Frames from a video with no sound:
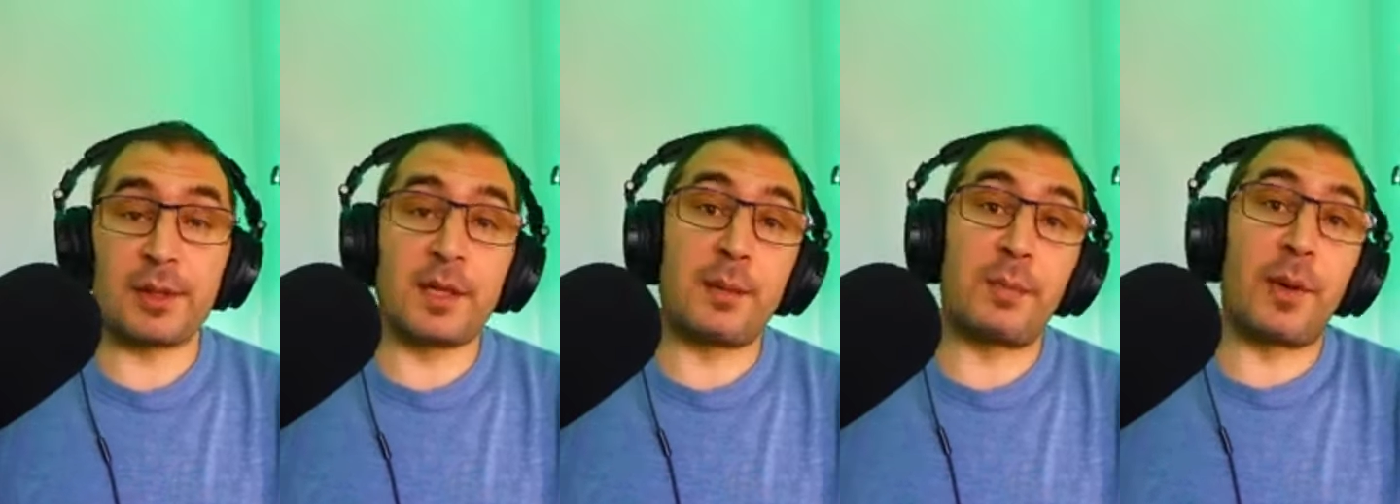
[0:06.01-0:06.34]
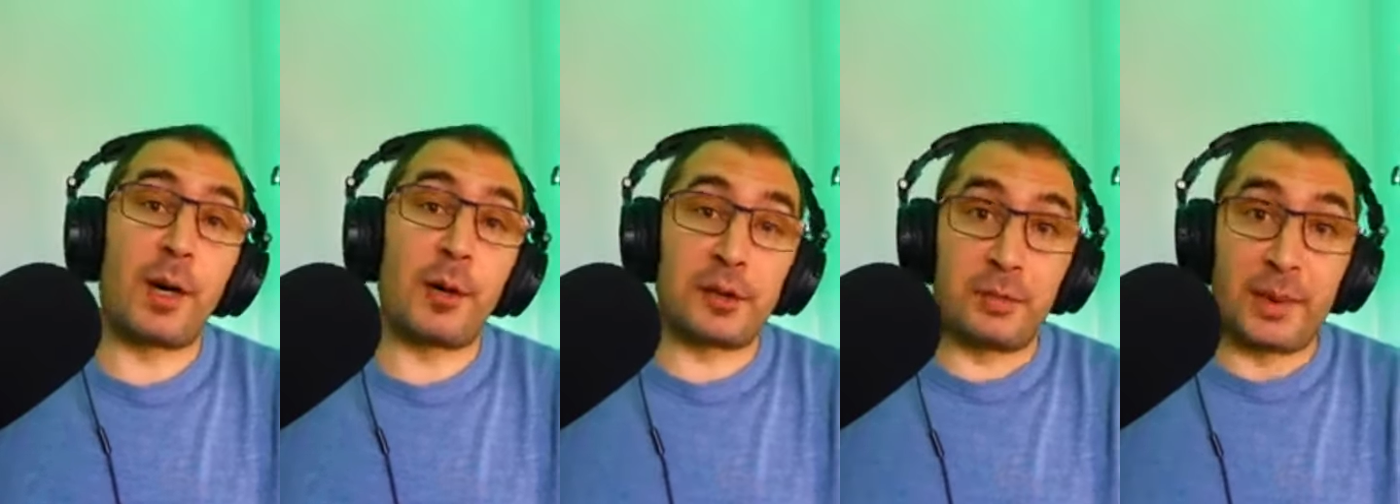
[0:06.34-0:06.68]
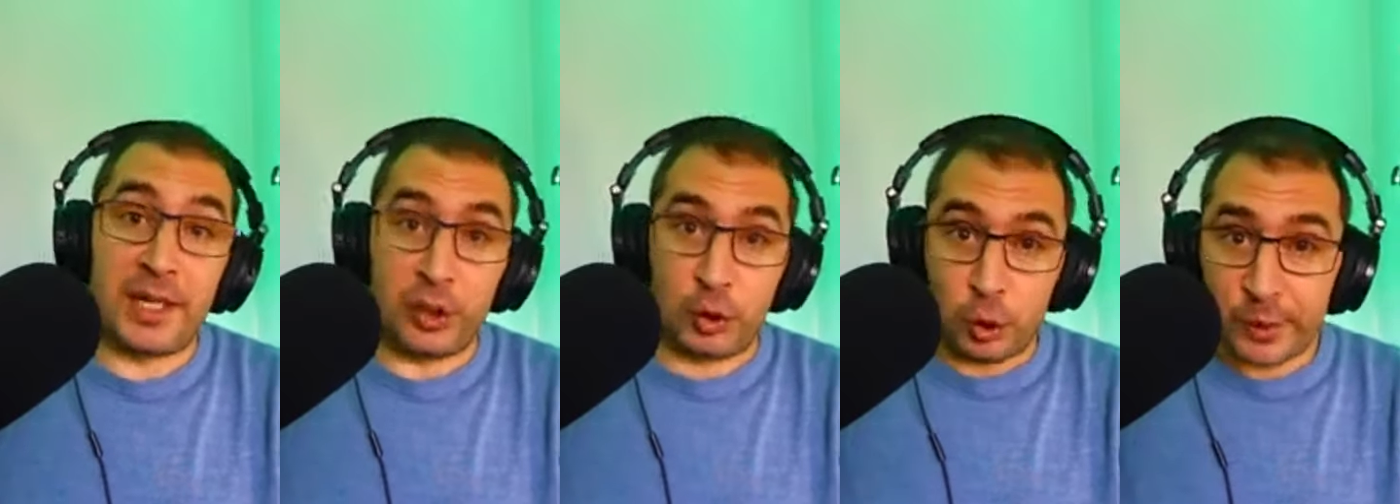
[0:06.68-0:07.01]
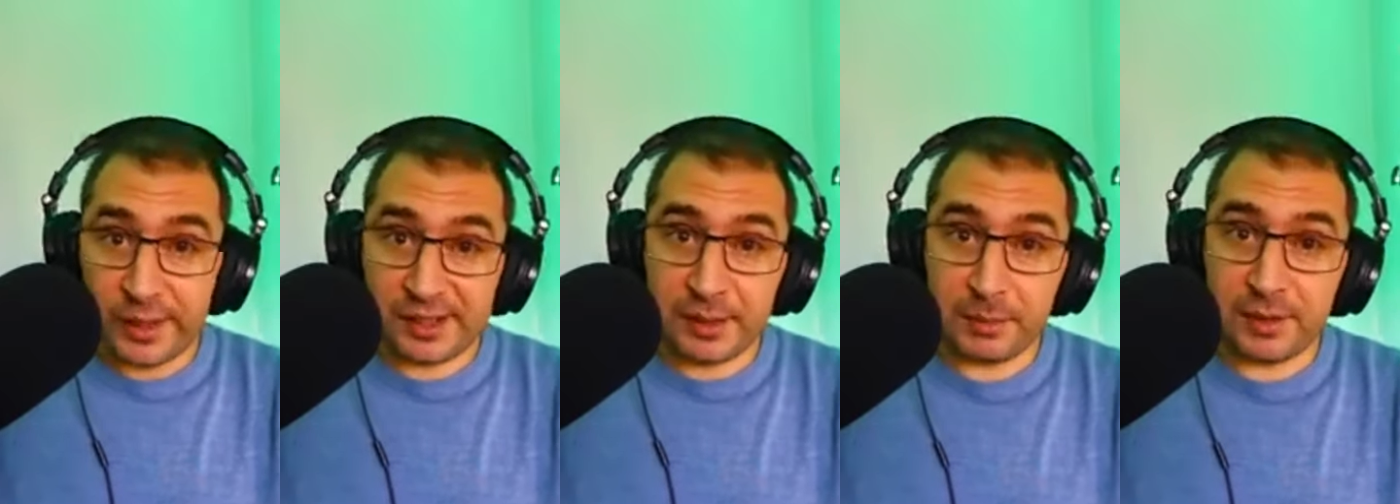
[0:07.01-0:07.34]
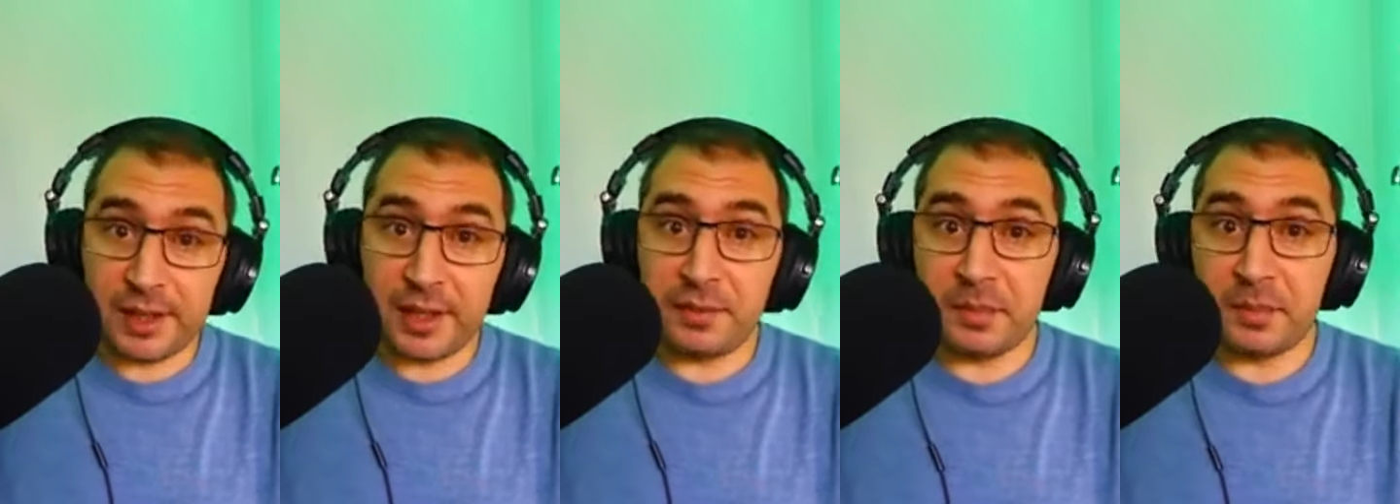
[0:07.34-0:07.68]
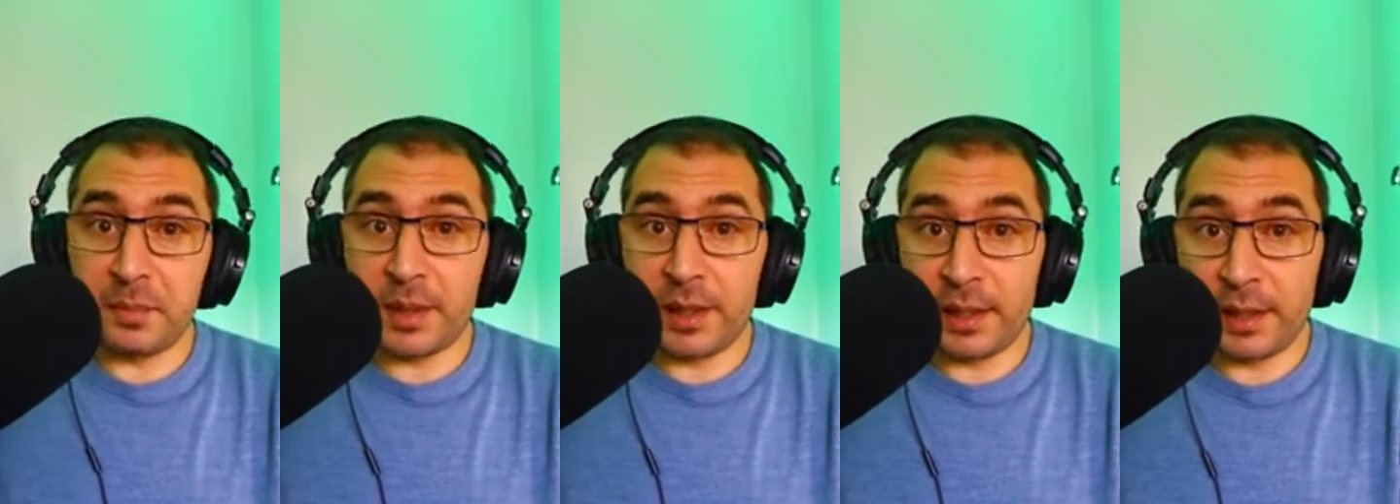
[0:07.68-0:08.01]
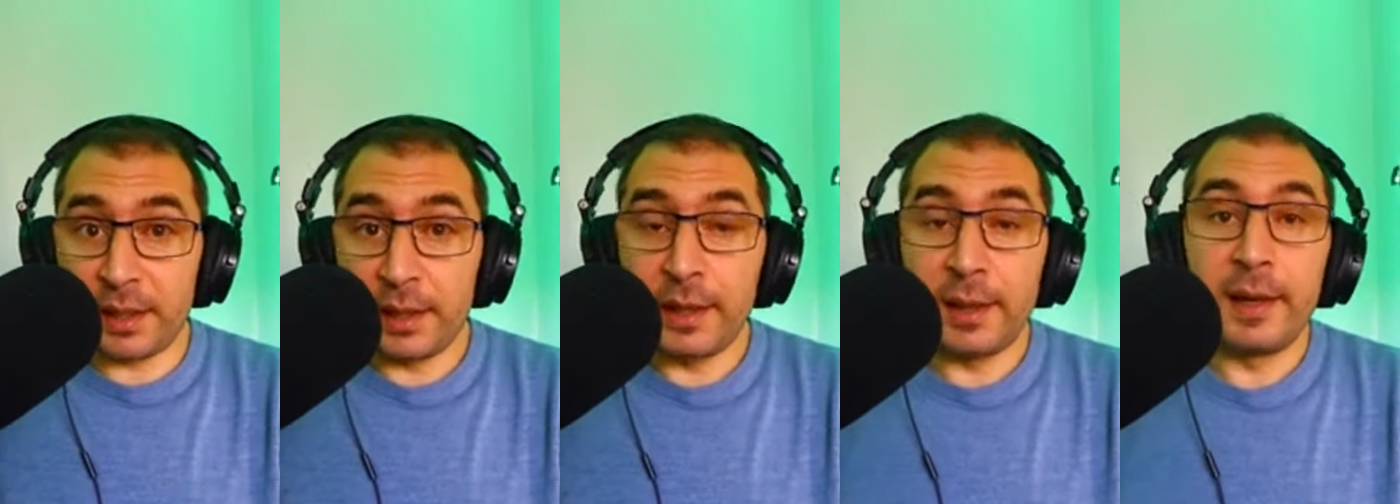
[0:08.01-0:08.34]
about my Shure SM7B.